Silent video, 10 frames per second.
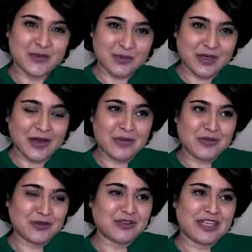
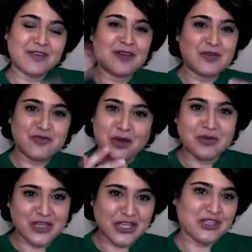the level of
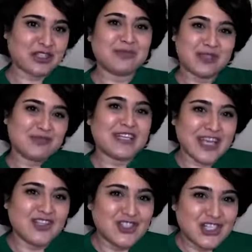communication between
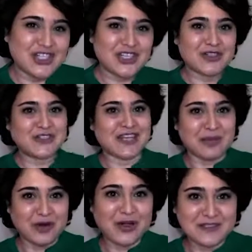engineers
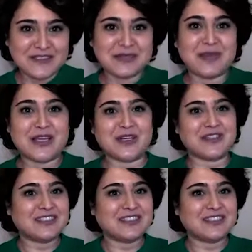and policymakers,